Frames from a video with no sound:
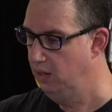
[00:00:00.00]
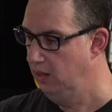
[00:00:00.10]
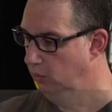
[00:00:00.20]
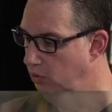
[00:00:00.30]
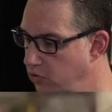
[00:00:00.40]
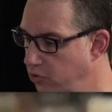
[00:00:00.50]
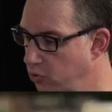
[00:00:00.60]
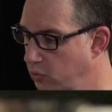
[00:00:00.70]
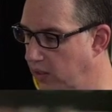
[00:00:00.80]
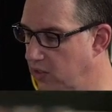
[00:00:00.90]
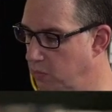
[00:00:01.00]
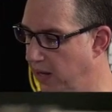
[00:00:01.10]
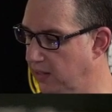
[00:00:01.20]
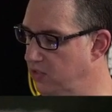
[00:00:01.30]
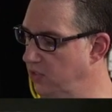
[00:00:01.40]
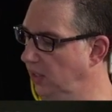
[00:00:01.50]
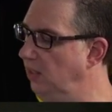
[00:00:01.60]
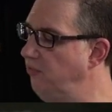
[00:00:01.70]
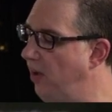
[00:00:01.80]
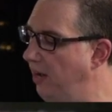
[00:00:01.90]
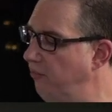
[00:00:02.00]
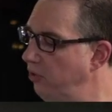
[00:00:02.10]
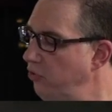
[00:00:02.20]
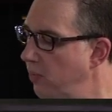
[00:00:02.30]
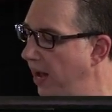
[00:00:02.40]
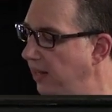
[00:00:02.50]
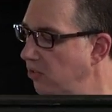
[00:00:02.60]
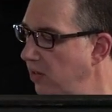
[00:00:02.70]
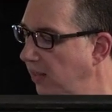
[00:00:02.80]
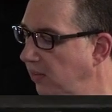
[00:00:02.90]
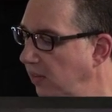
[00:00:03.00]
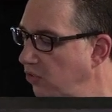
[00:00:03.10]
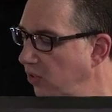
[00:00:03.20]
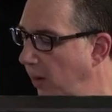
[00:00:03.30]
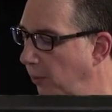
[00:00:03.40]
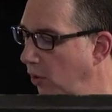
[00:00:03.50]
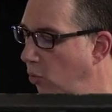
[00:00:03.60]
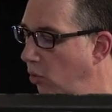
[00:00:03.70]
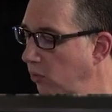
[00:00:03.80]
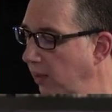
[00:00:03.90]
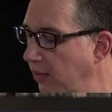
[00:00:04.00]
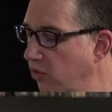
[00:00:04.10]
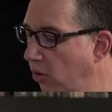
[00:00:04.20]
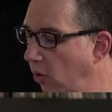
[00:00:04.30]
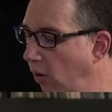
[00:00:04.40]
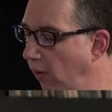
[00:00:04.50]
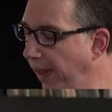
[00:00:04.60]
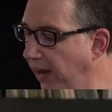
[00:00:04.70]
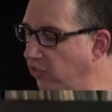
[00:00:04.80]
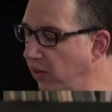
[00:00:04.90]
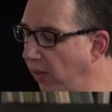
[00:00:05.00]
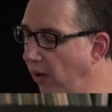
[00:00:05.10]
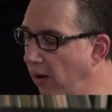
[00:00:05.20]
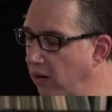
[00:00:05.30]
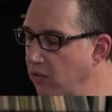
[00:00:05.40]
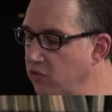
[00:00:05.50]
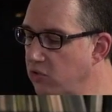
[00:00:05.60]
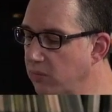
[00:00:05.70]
which you would expect to see in a 500 rack. They're not D-sub or quarter inch. They're all XLRs,